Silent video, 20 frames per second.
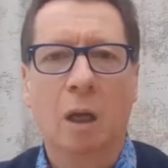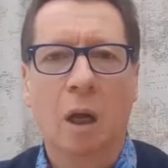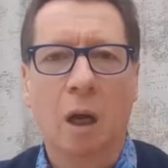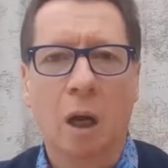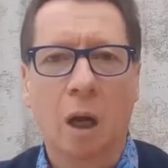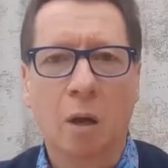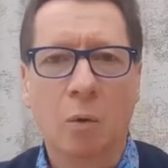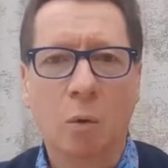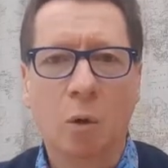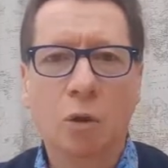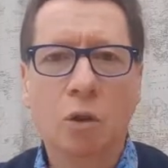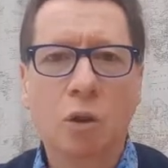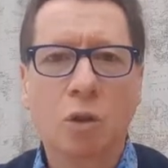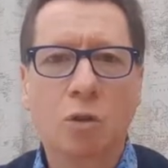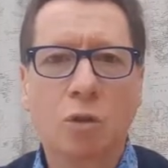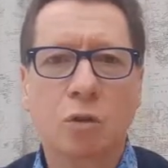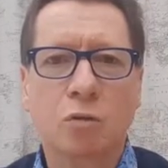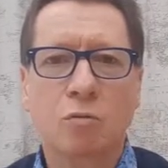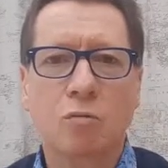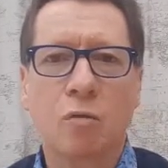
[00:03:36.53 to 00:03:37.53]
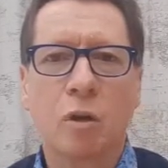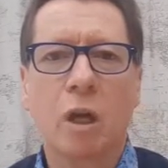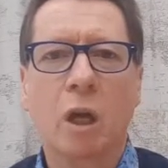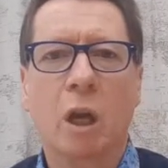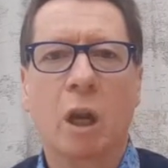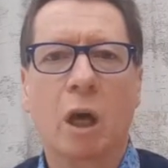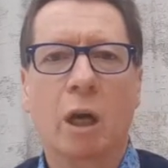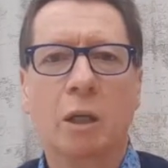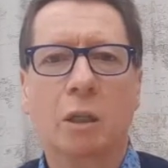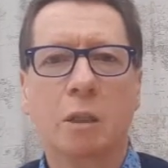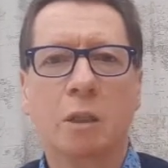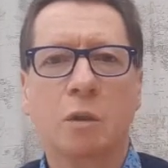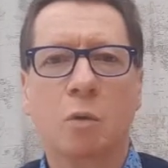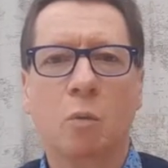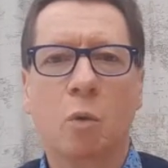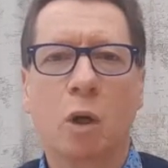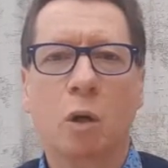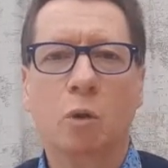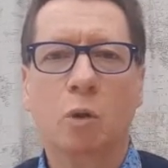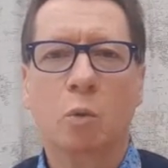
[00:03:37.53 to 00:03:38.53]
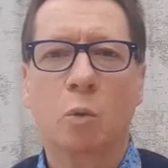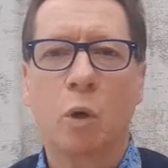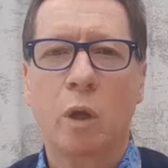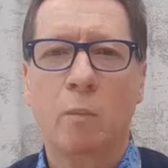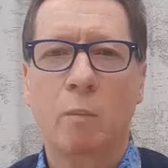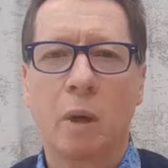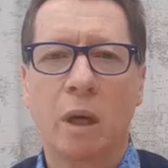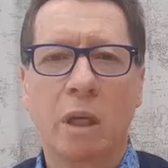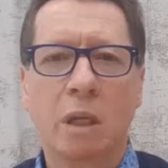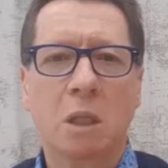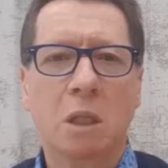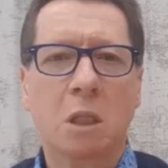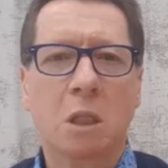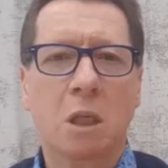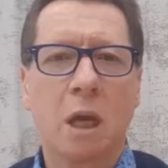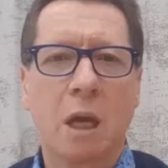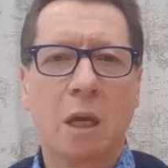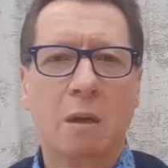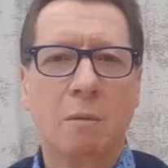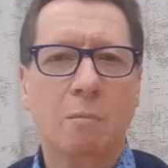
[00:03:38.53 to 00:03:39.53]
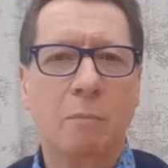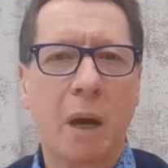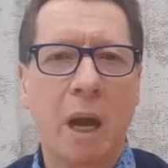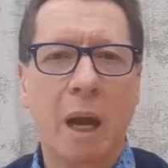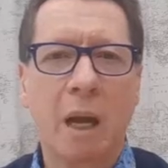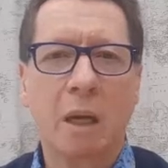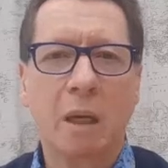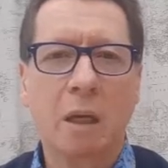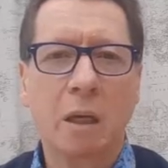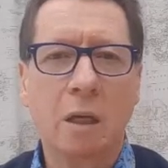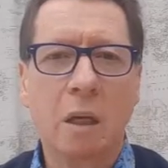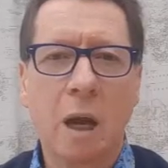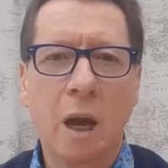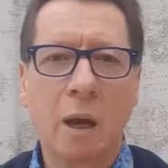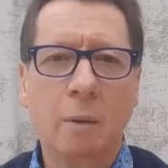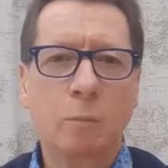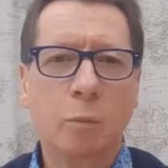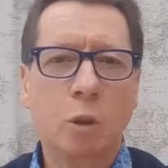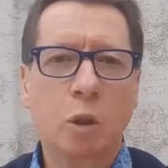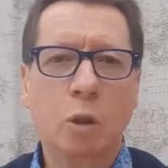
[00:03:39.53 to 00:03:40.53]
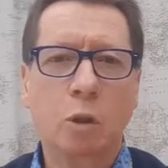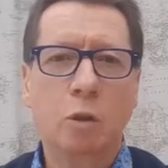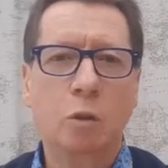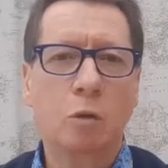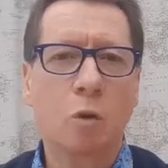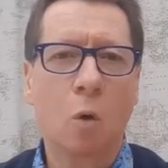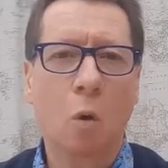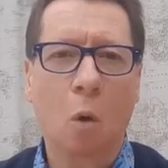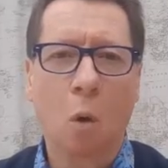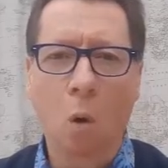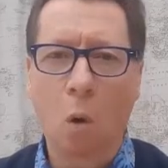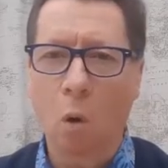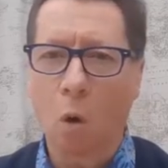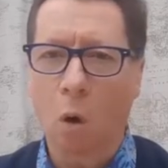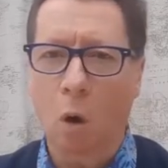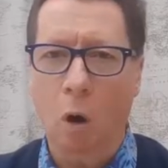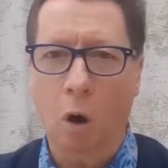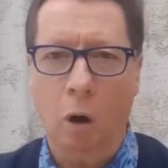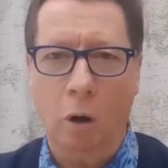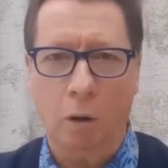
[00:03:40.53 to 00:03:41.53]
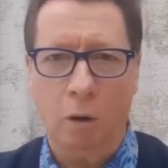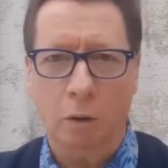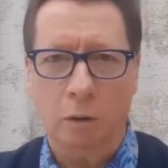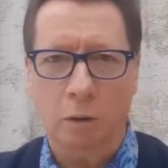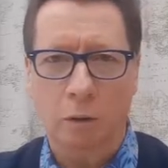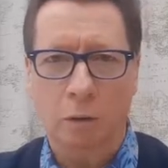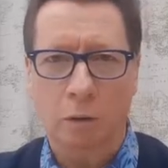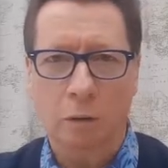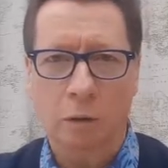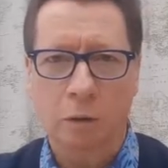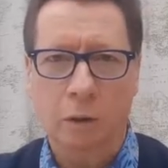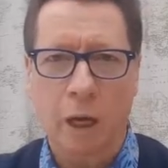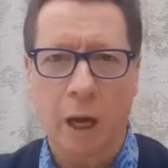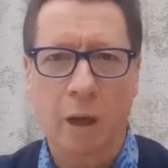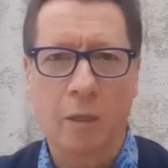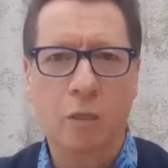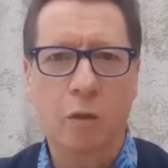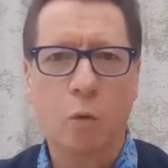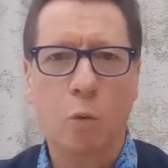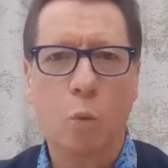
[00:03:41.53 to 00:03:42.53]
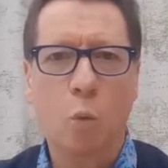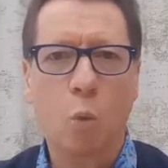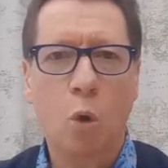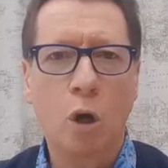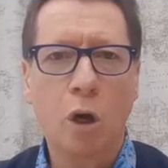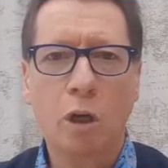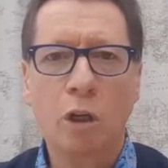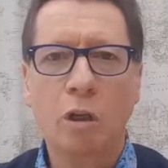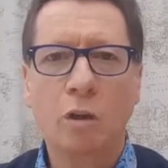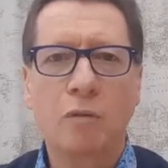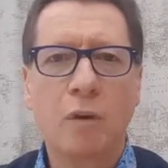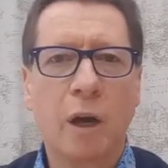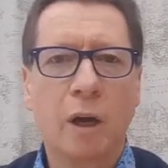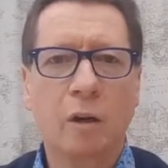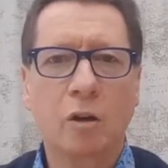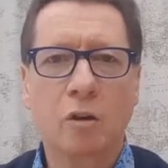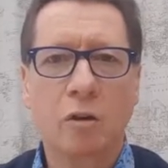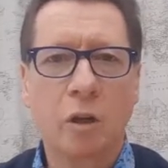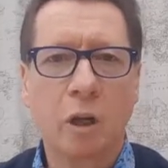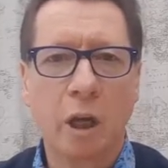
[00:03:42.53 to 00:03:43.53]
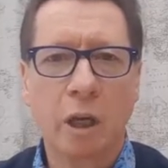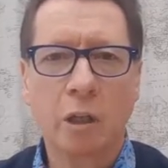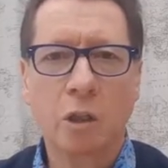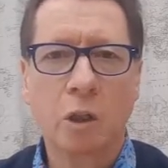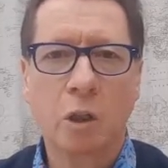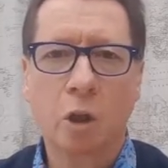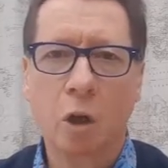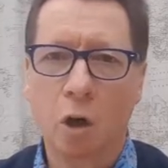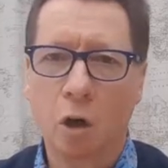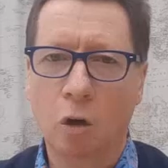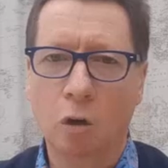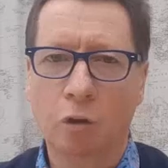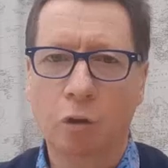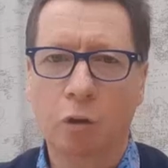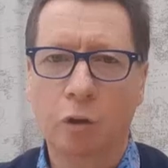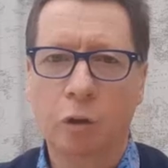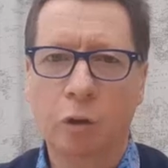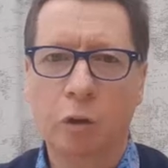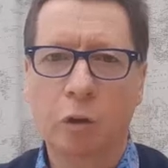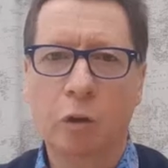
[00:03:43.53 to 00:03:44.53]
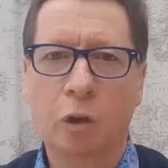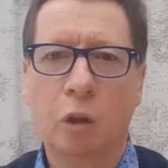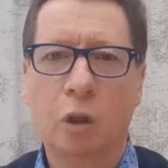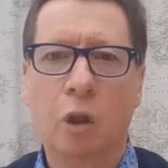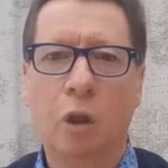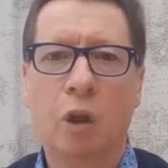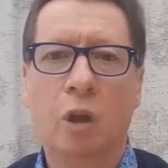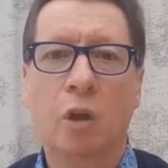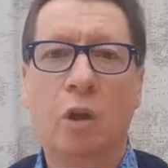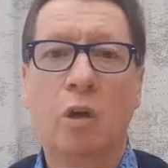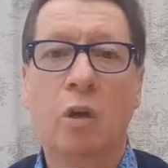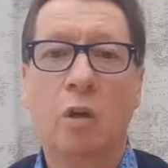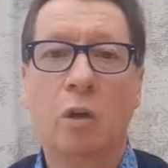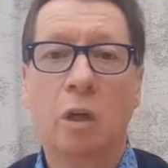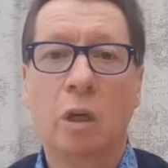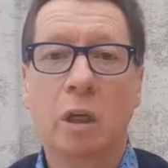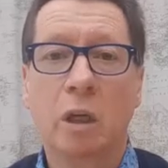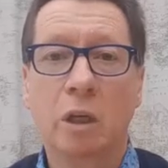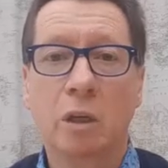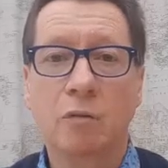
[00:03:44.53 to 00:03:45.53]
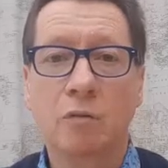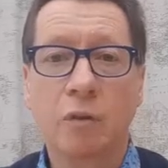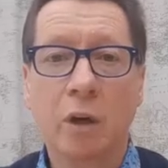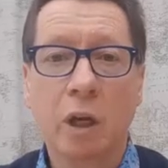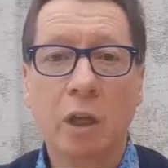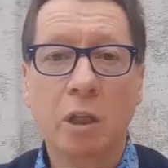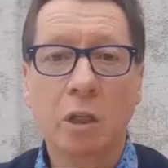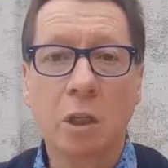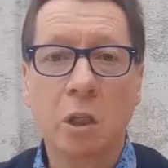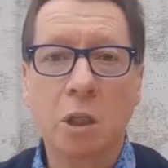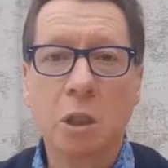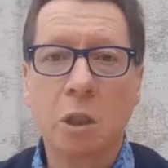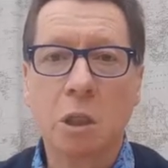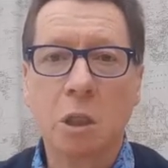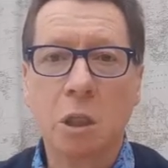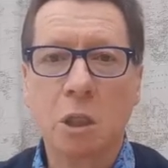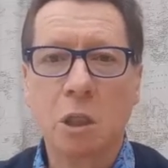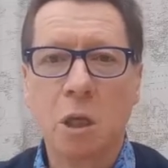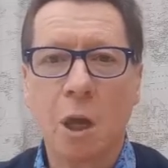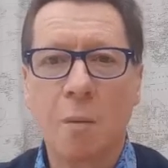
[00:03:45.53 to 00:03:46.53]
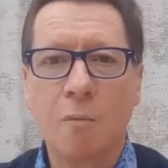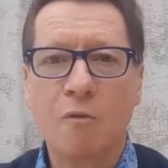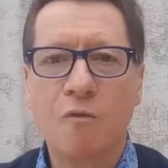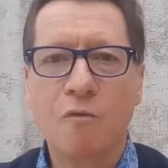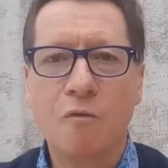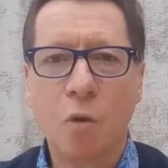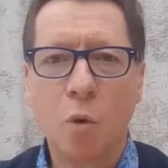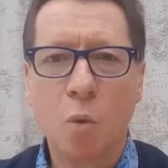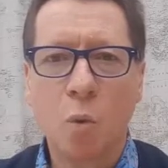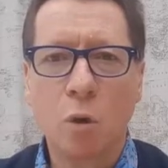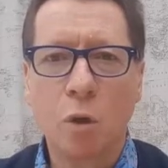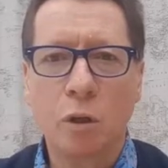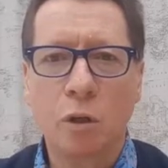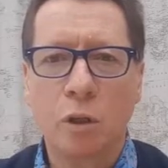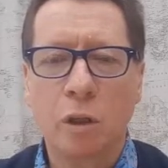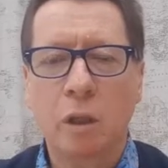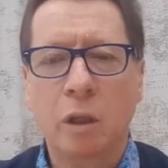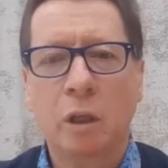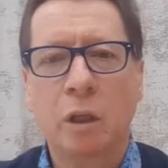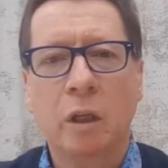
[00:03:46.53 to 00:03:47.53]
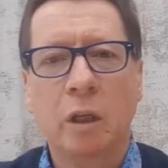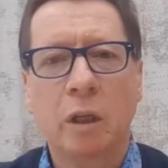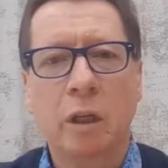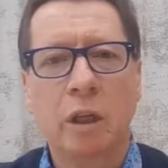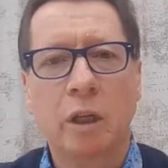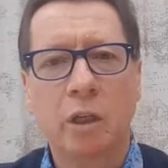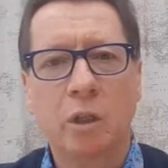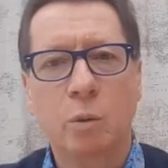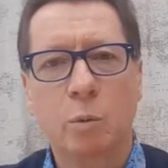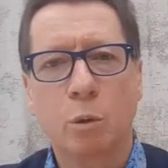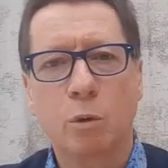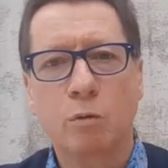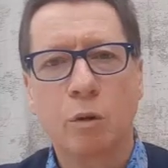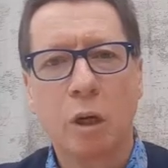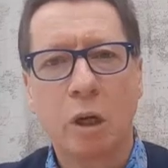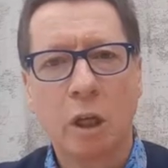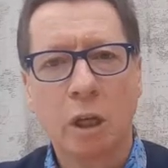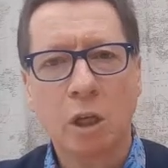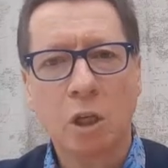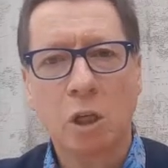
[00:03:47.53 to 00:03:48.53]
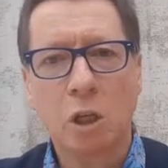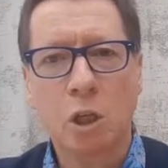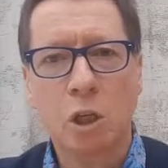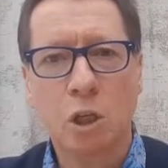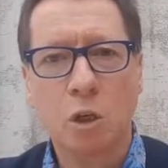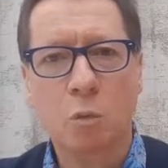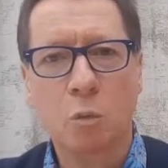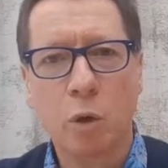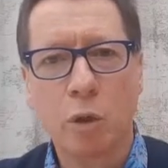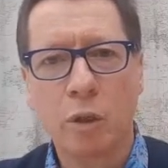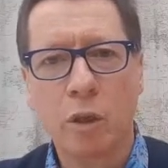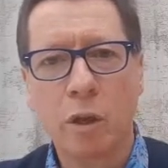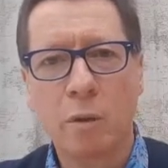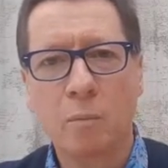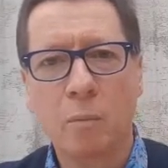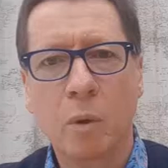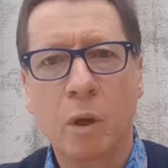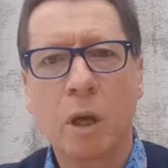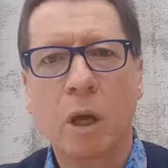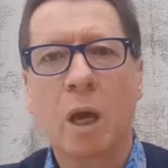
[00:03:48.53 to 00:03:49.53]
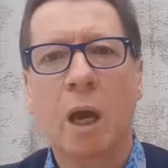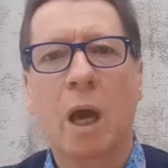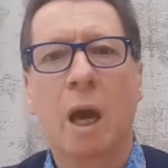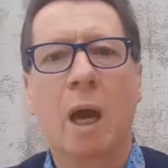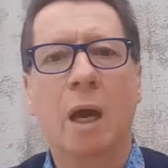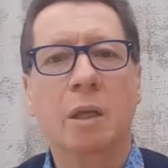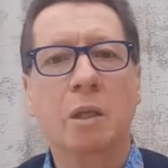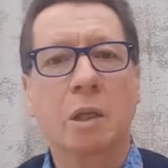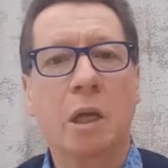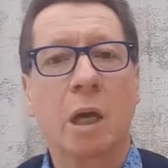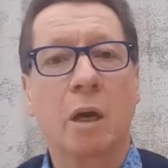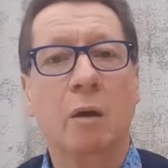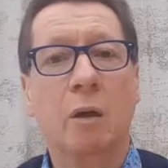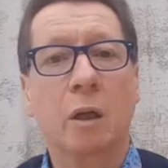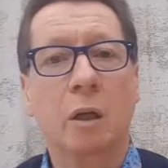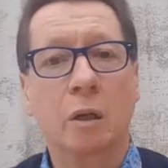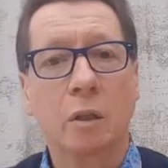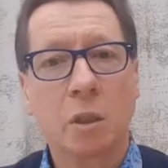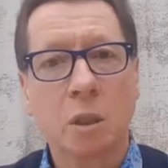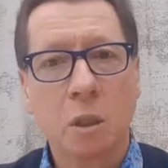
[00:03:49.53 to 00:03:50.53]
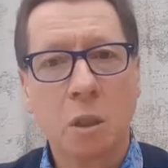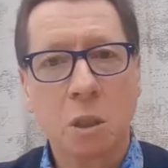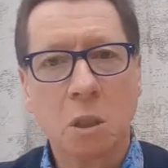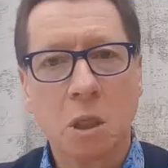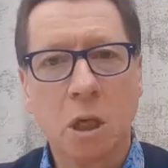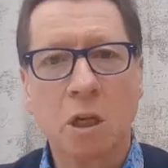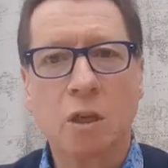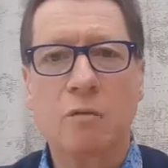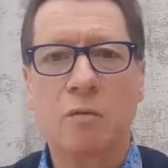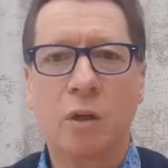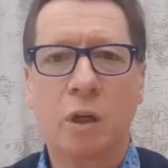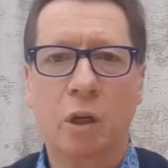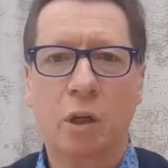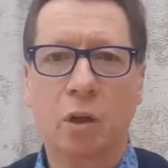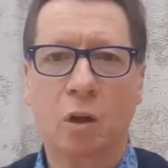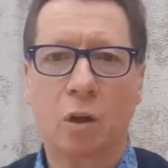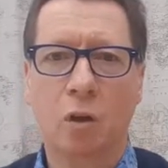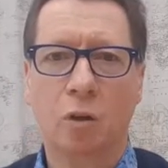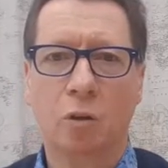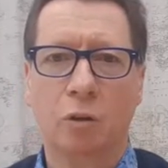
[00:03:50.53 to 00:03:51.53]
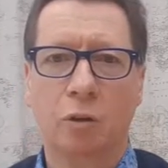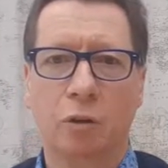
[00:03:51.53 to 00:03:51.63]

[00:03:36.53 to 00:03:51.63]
I want you to realise that whilst we may stand back in absolute awe at the work of our Creator God, he invites us to step forward into a relationship with him as our Saviour God.